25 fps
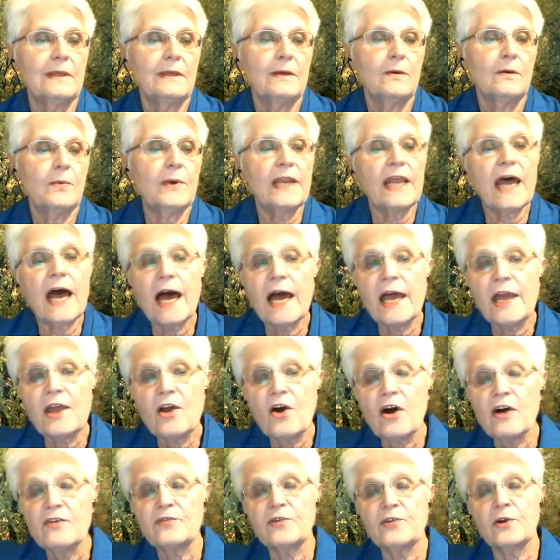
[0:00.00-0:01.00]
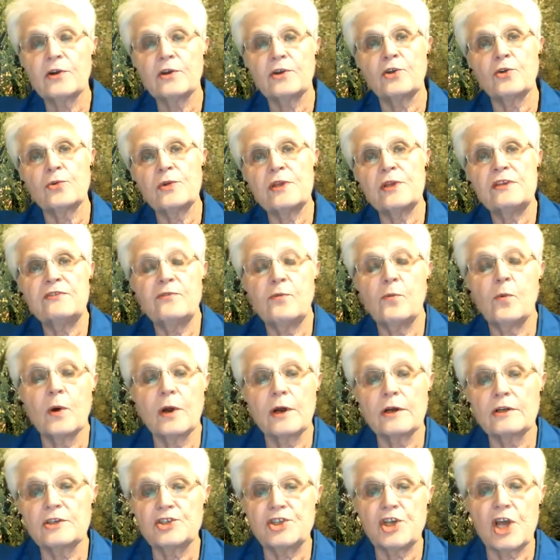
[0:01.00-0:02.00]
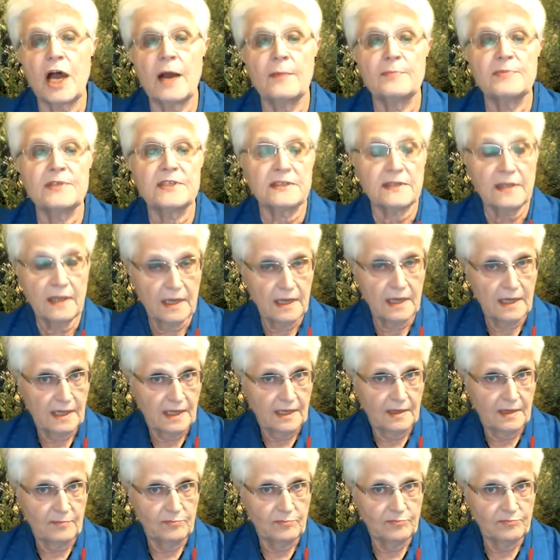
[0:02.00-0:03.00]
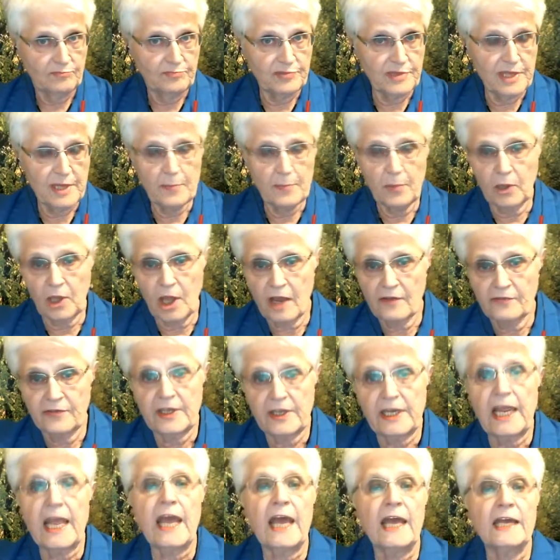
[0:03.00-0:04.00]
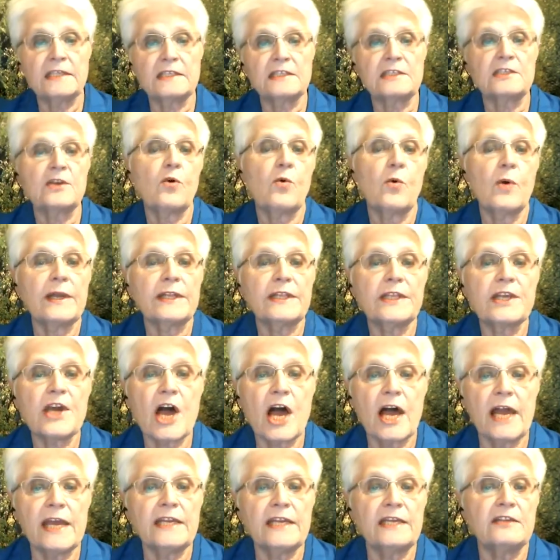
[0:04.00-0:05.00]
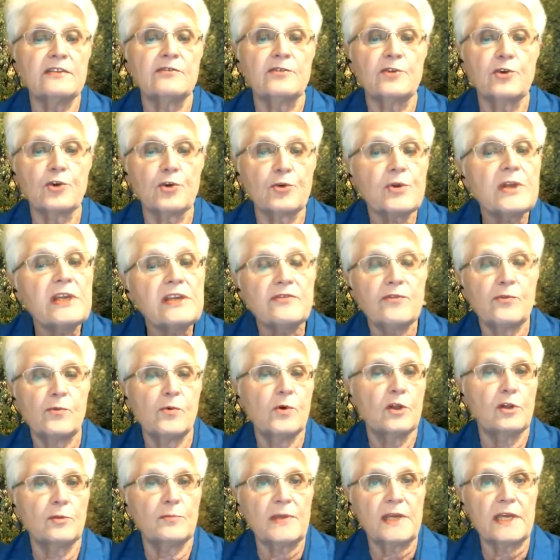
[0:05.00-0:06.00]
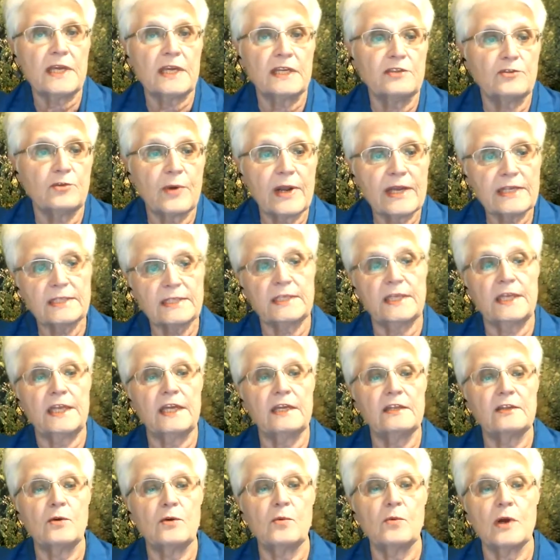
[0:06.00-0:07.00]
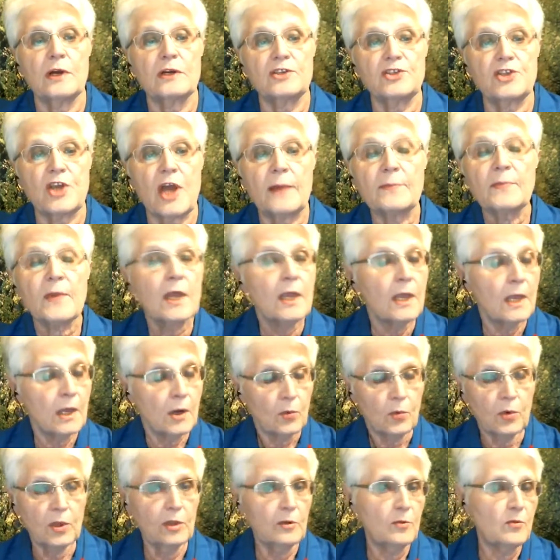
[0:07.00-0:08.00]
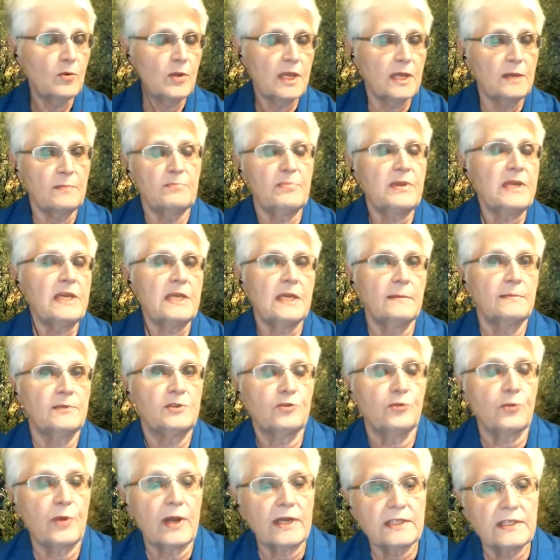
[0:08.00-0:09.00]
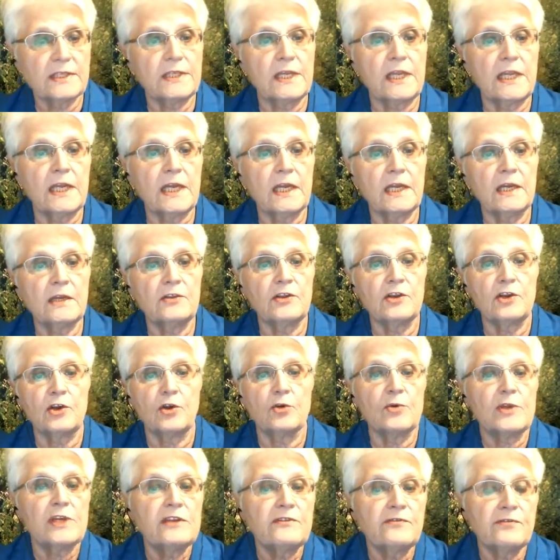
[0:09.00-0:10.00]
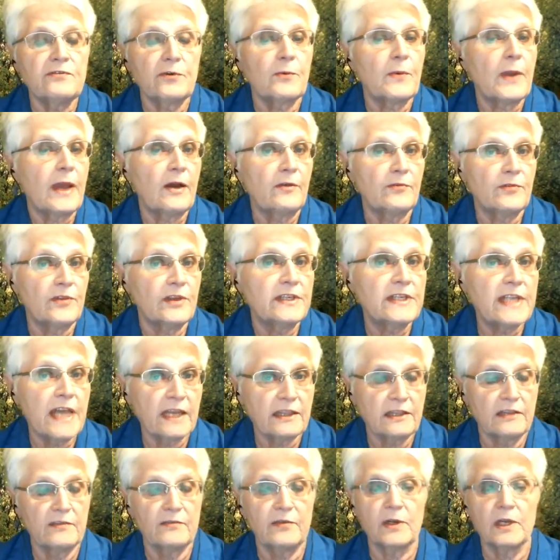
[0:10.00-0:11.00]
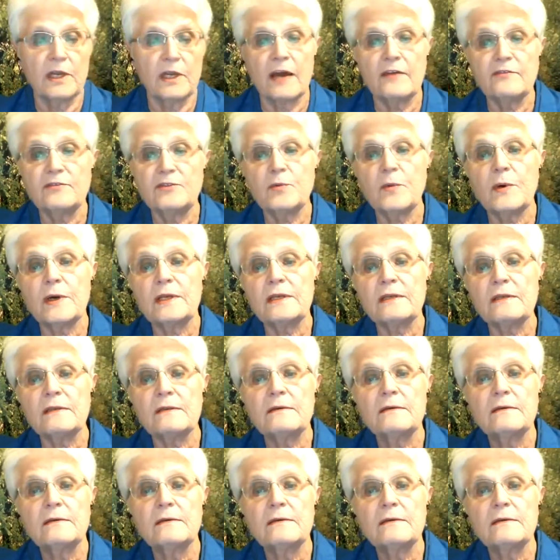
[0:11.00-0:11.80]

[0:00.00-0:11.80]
When I offer grief workshops, people often ask what kind of grief we'll be addressing in the workshop. Will we be addressing the grief around the death of a loved one?